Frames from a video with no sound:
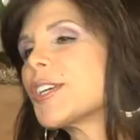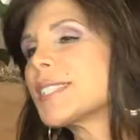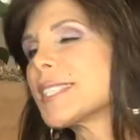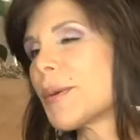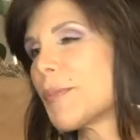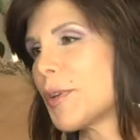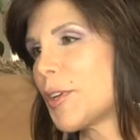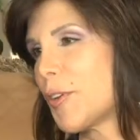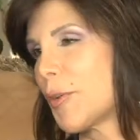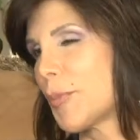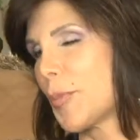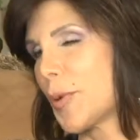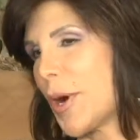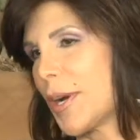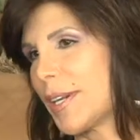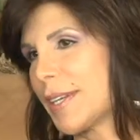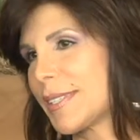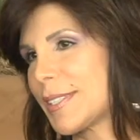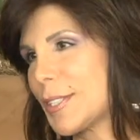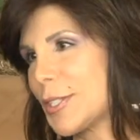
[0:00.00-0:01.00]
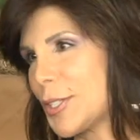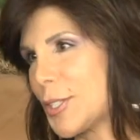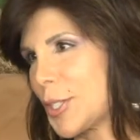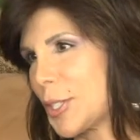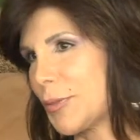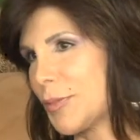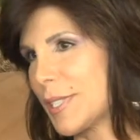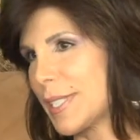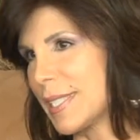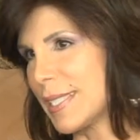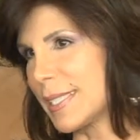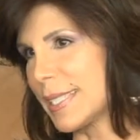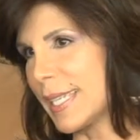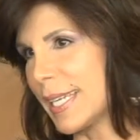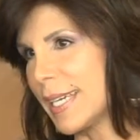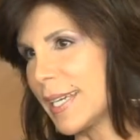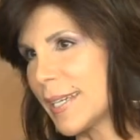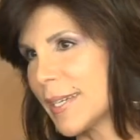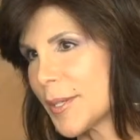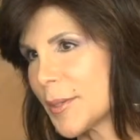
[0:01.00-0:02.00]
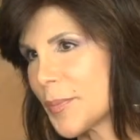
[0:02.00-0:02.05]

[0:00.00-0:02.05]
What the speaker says: some of your products and services, Lee?